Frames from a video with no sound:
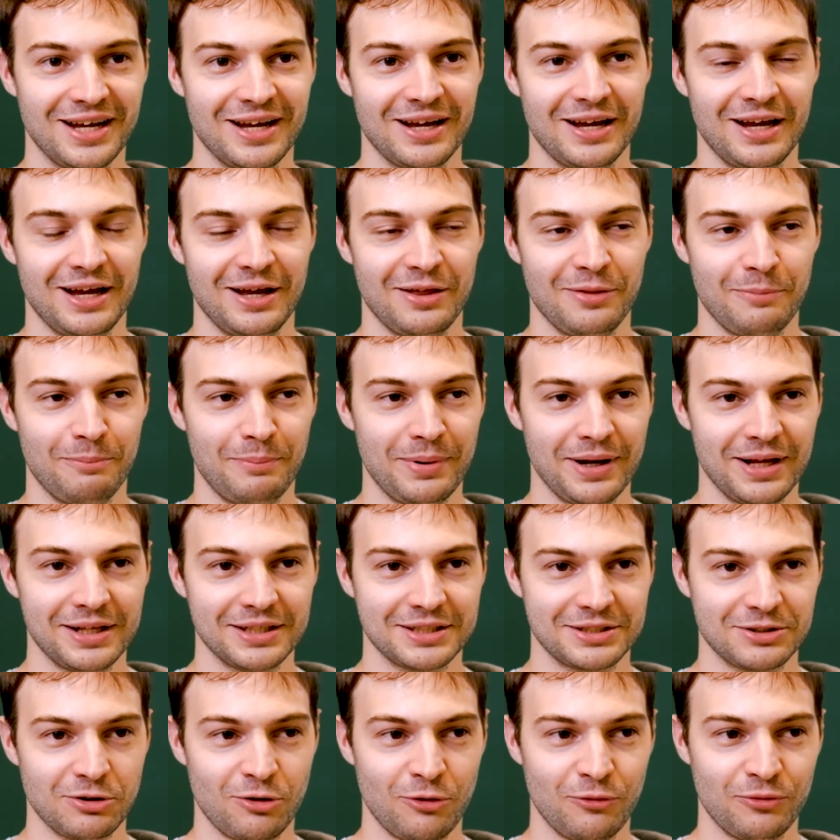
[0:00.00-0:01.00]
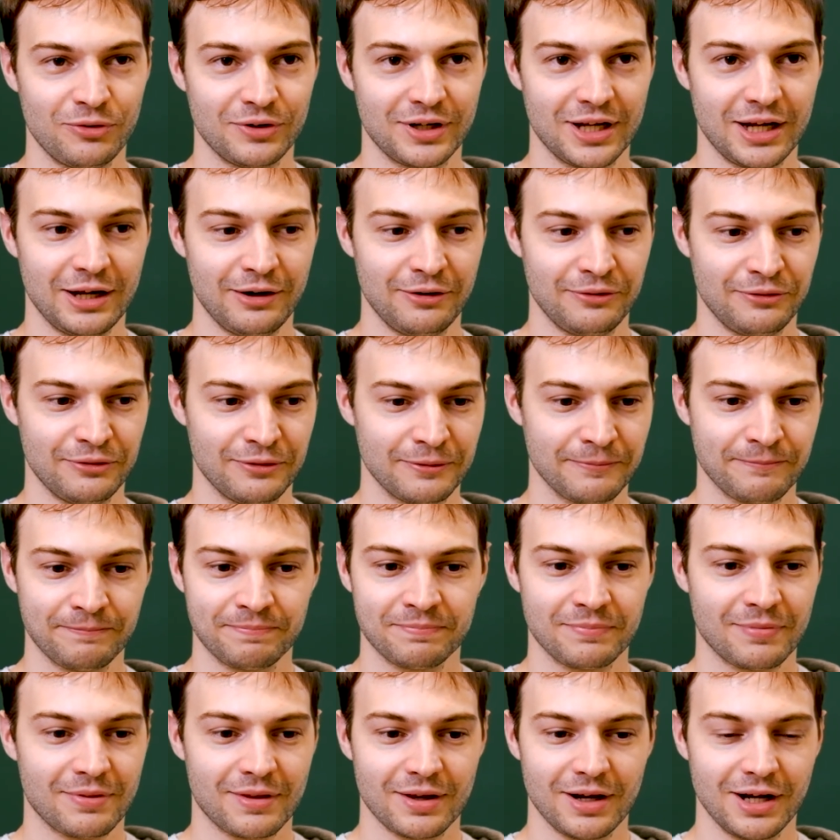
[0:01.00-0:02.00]
and bands often have
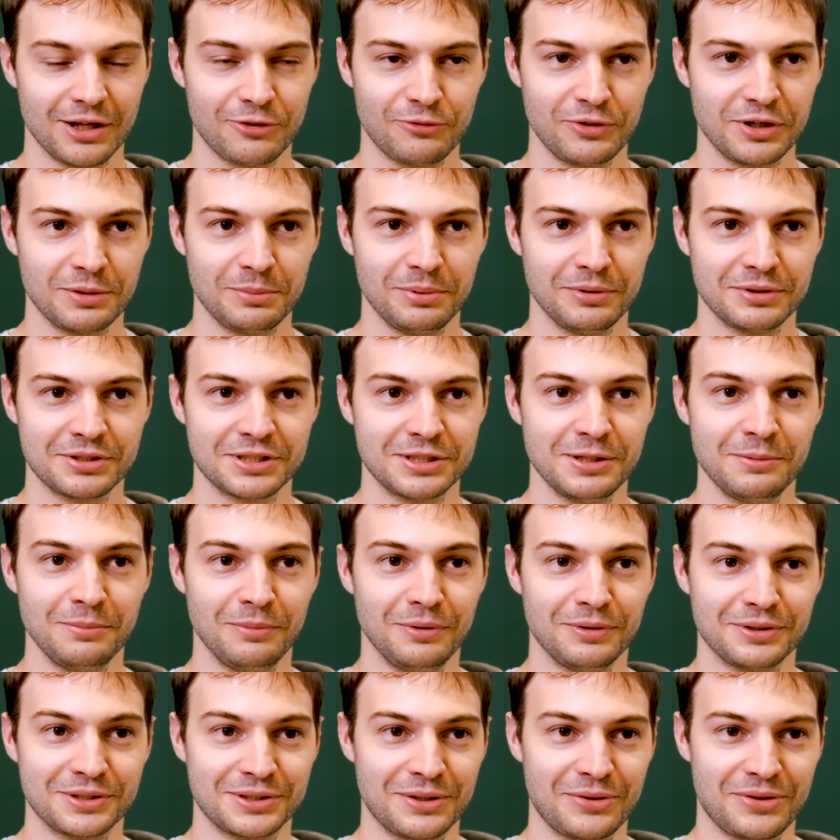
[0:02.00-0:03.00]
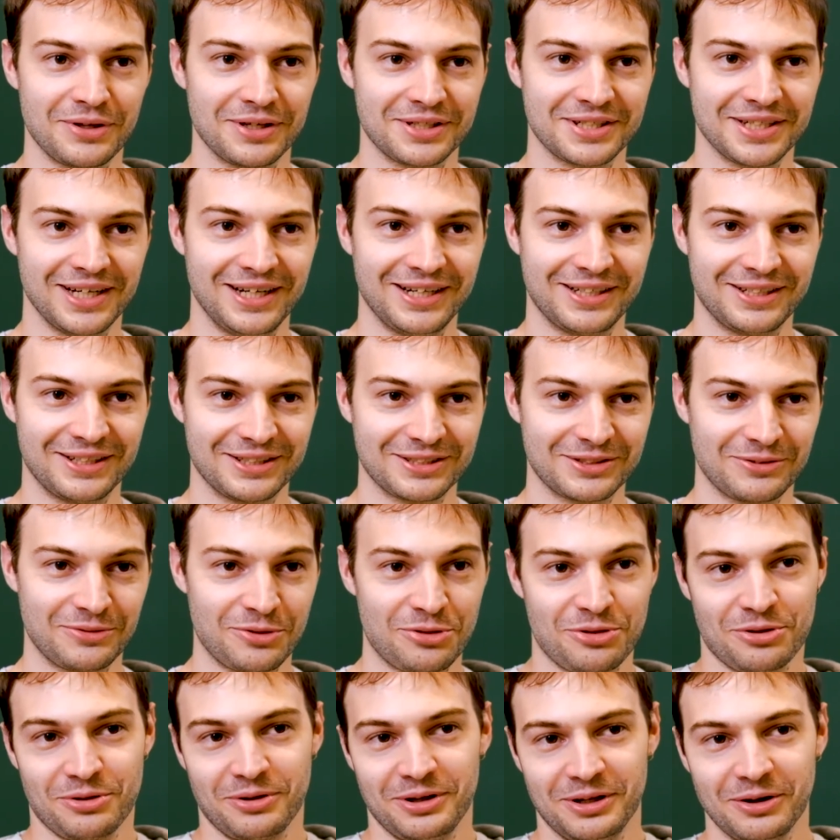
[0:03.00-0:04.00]
unreadable symbols in their titles,
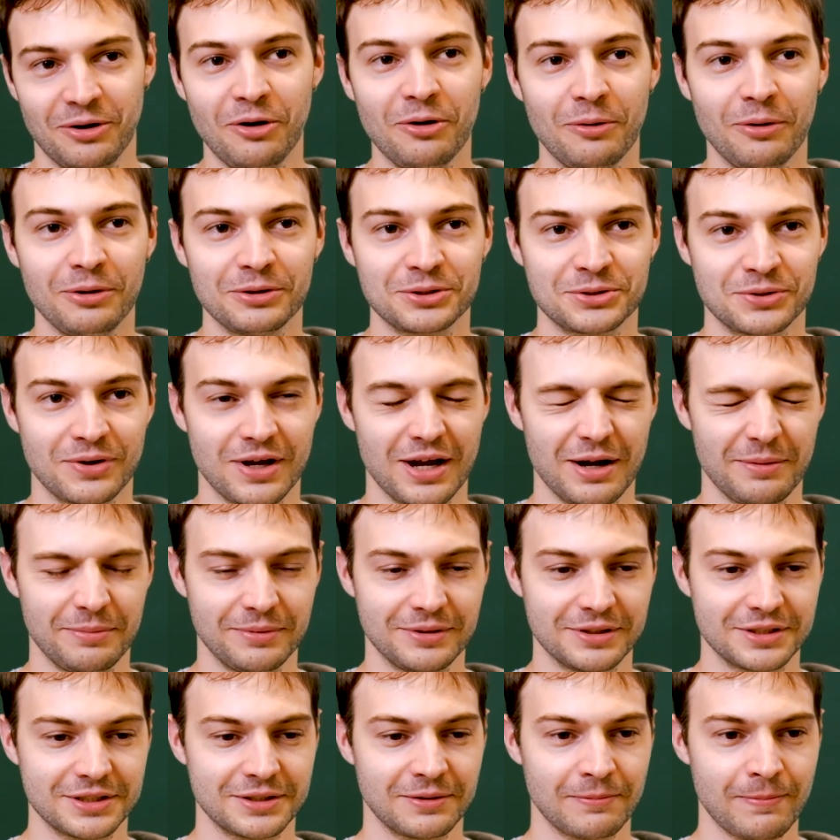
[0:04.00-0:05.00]
which also happens.